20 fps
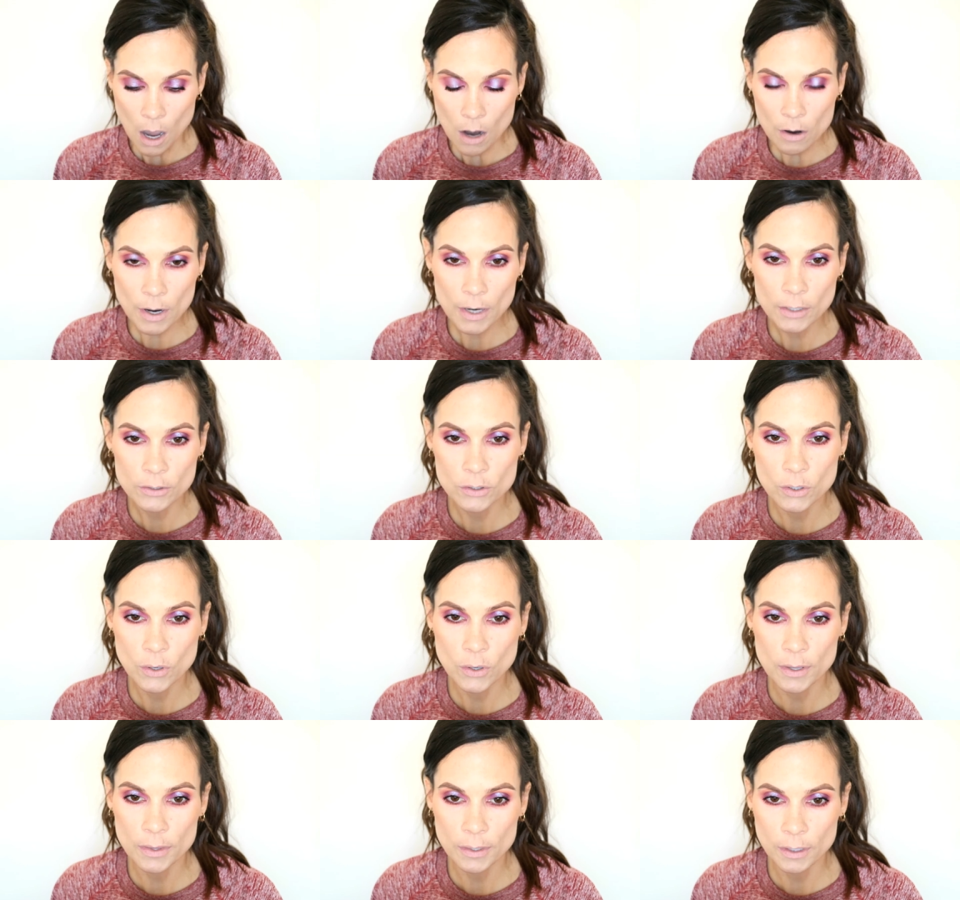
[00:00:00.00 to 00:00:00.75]
All right,
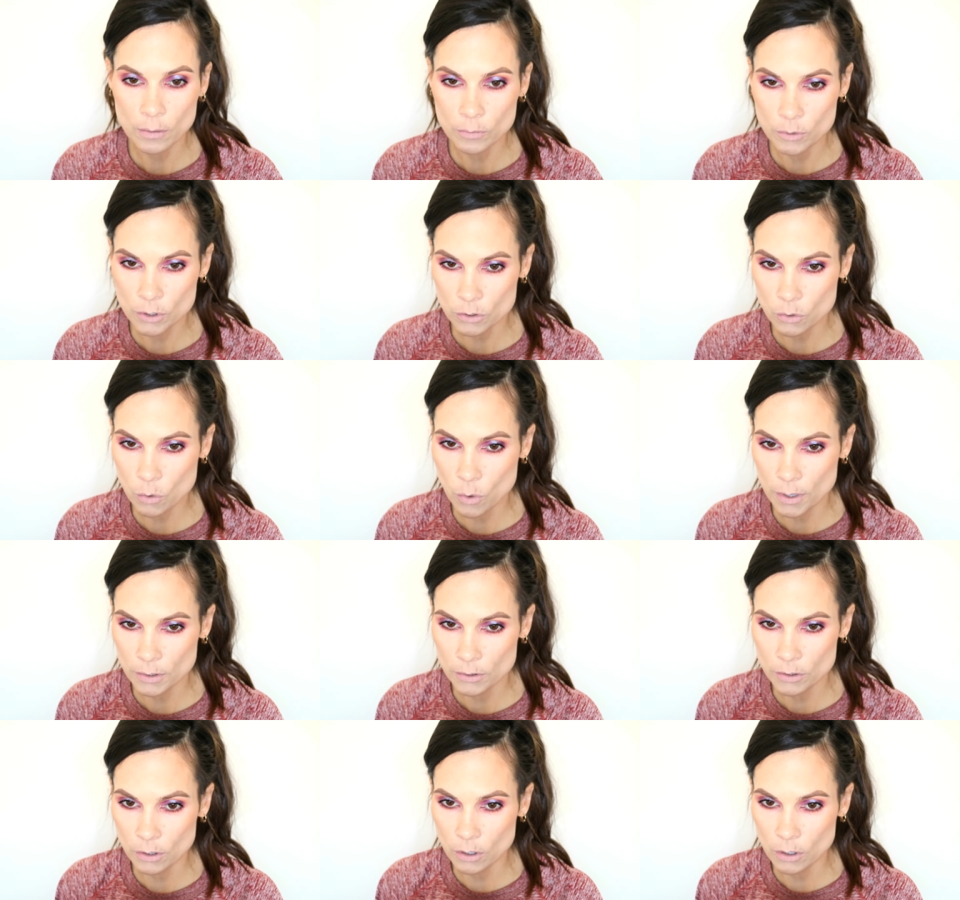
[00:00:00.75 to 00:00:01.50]
so I think I'm just
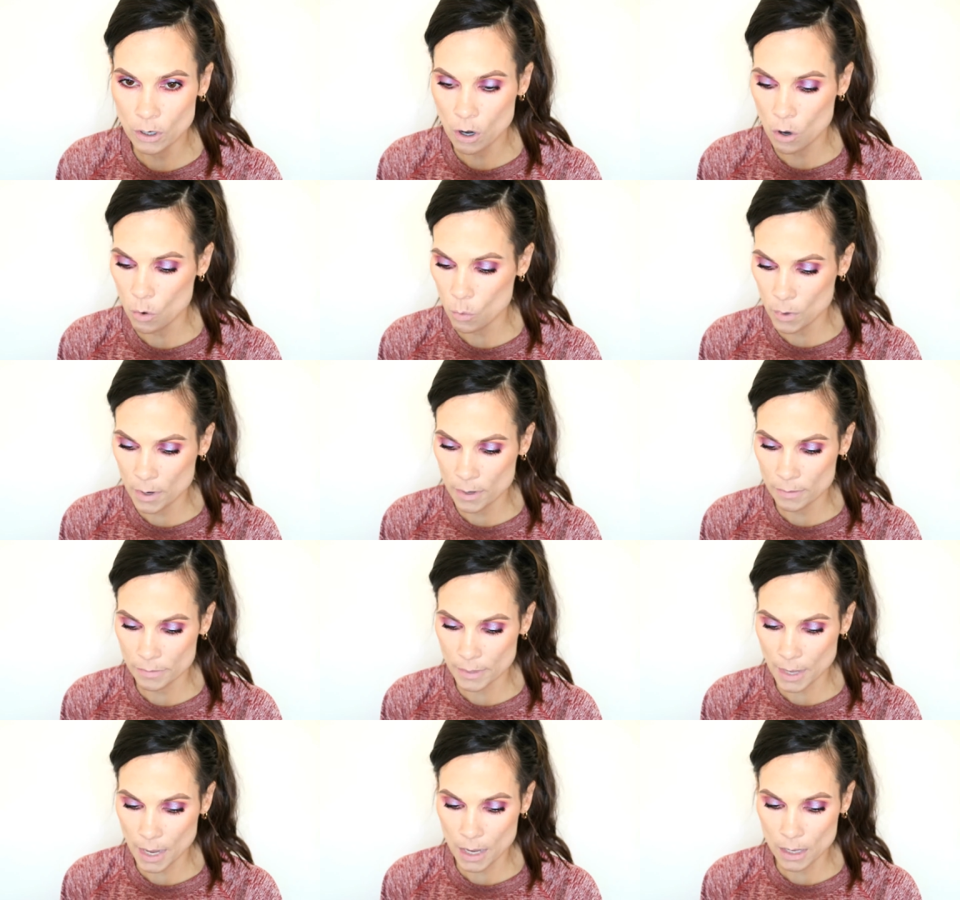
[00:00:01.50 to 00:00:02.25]
going to go
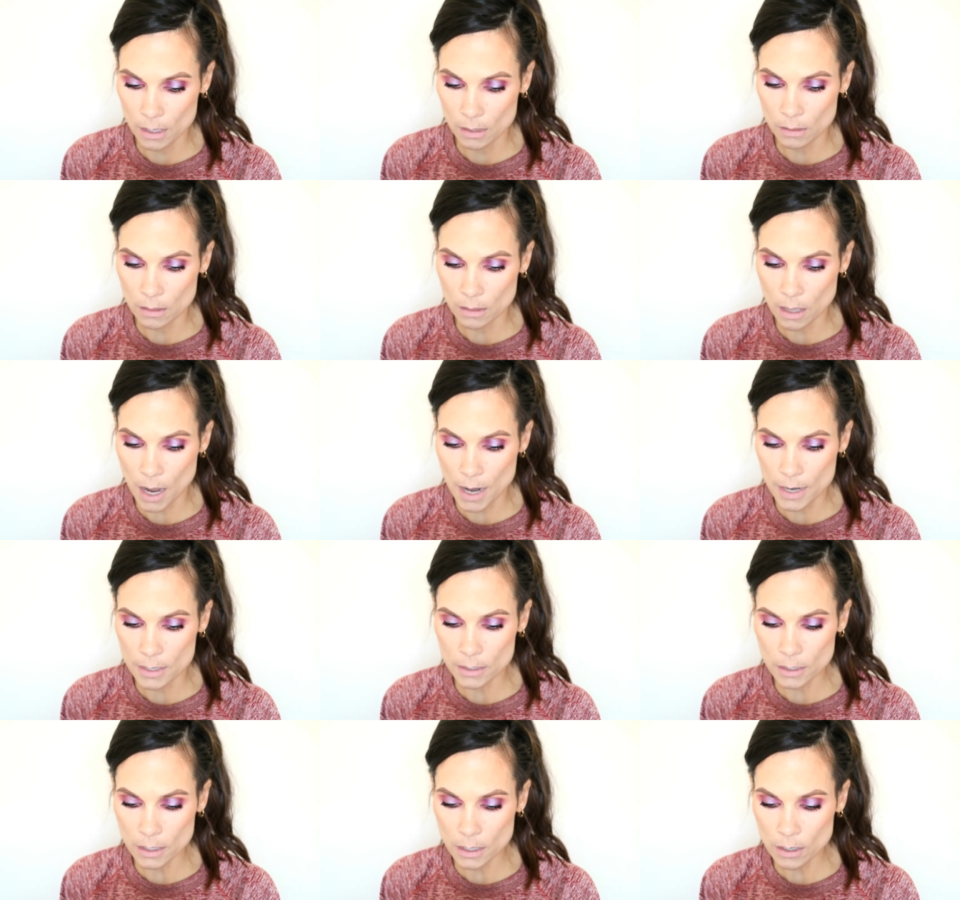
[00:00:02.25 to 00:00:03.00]
with a
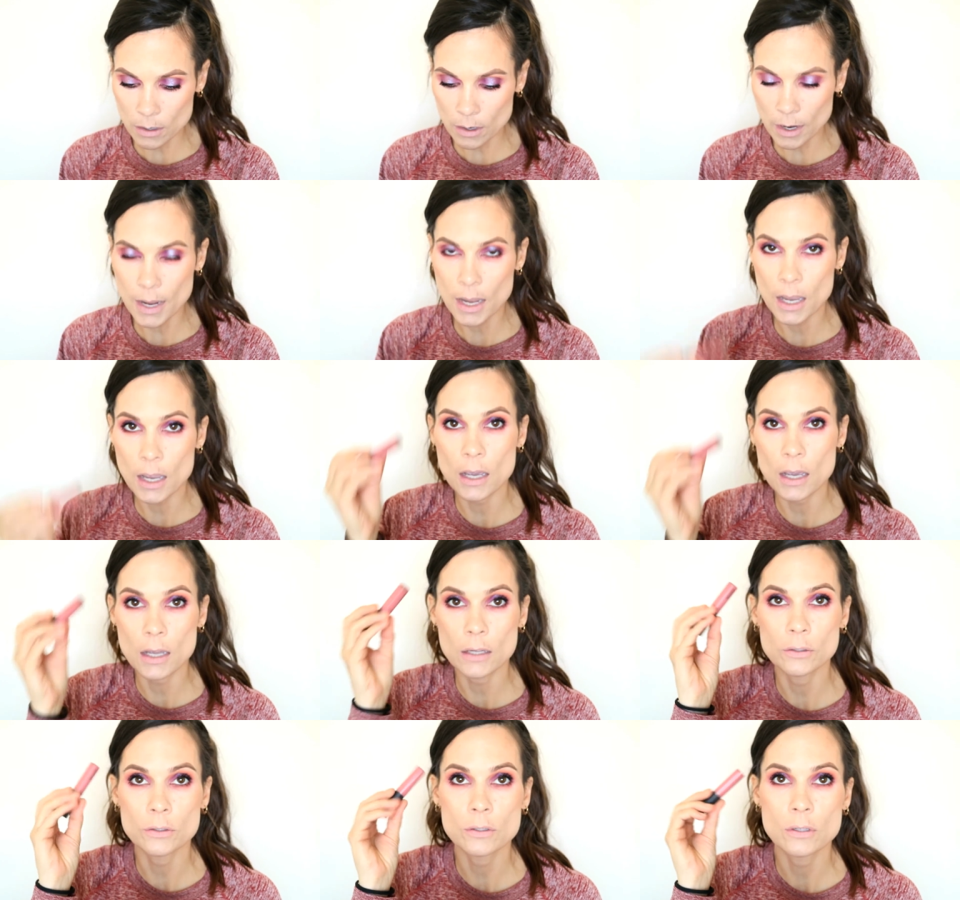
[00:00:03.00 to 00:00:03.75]
liner
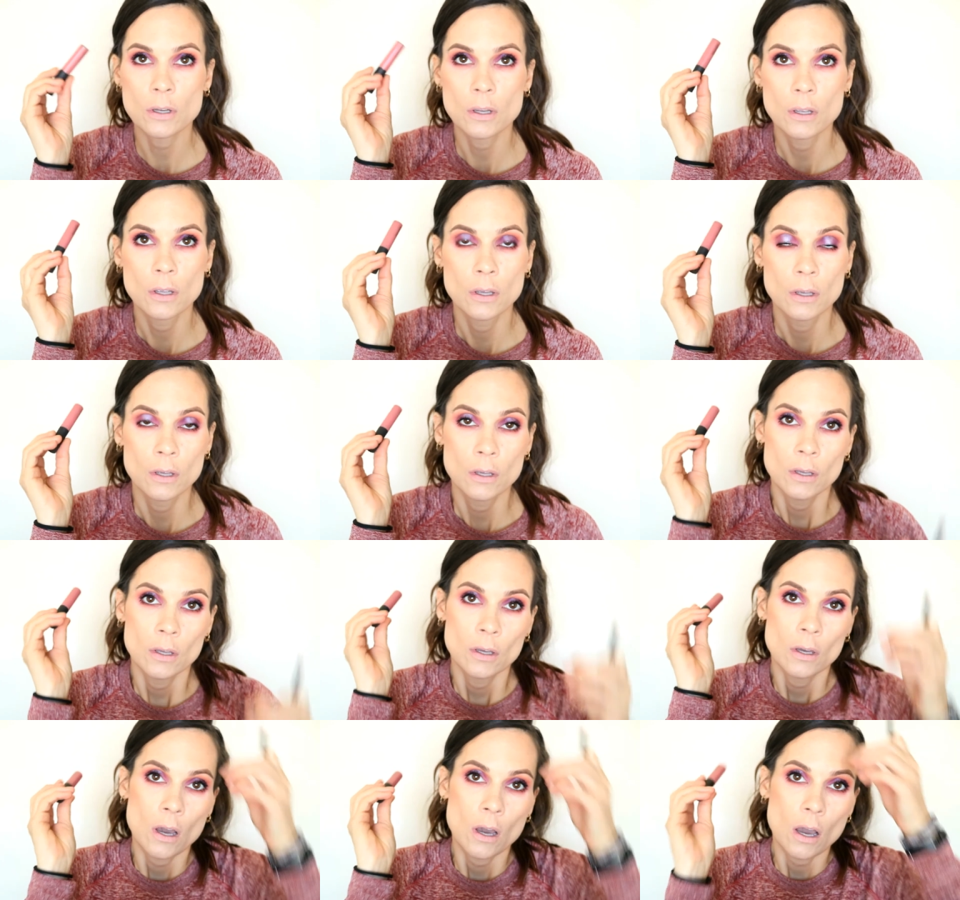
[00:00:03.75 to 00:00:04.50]
and
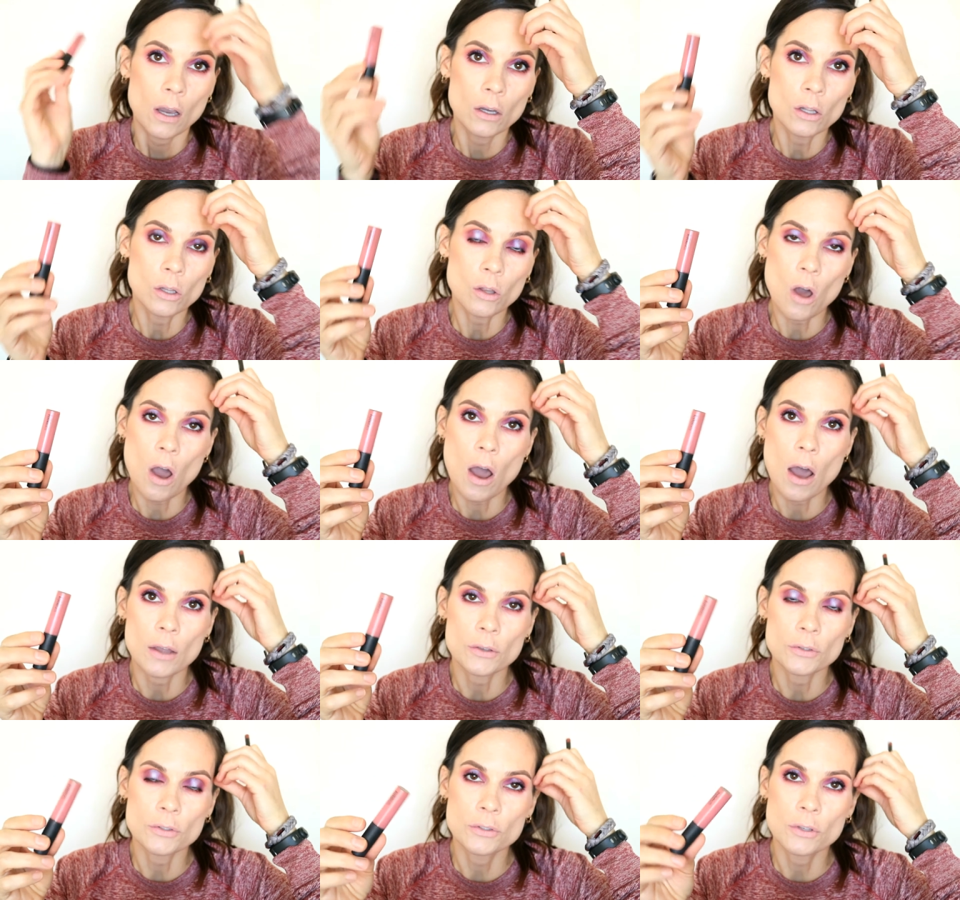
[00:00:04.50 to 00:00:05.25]
a
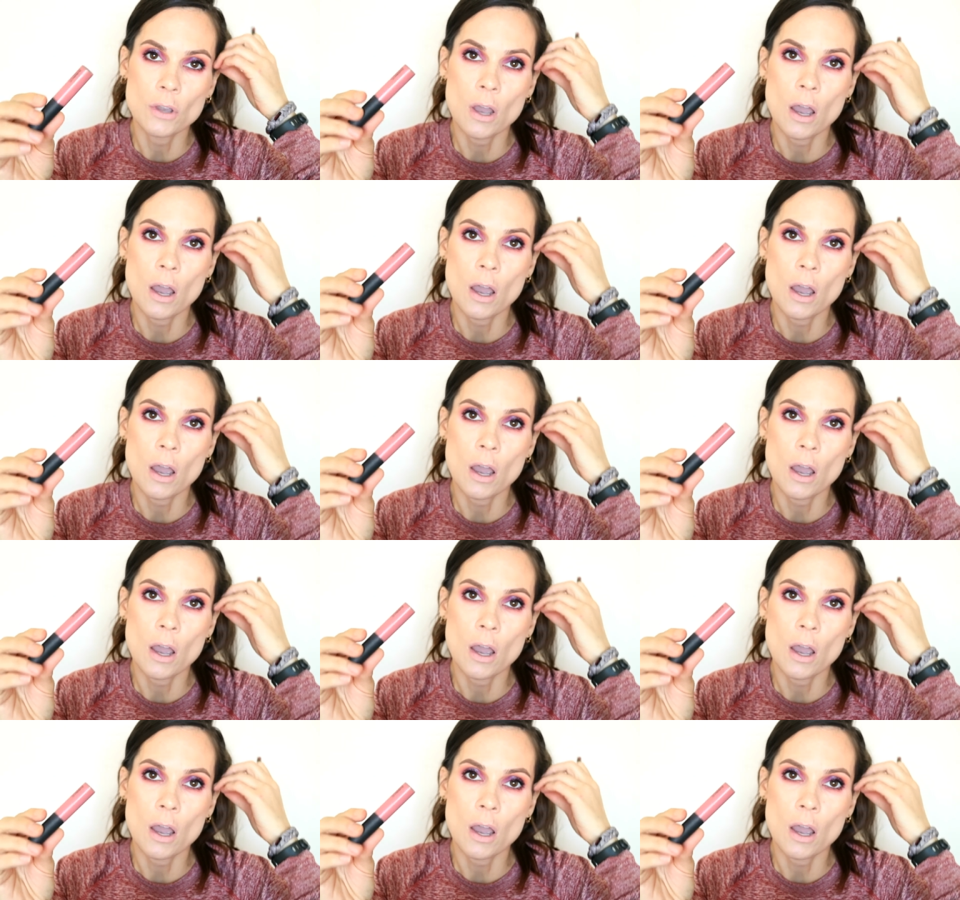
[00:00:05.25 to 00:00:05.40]
gloss.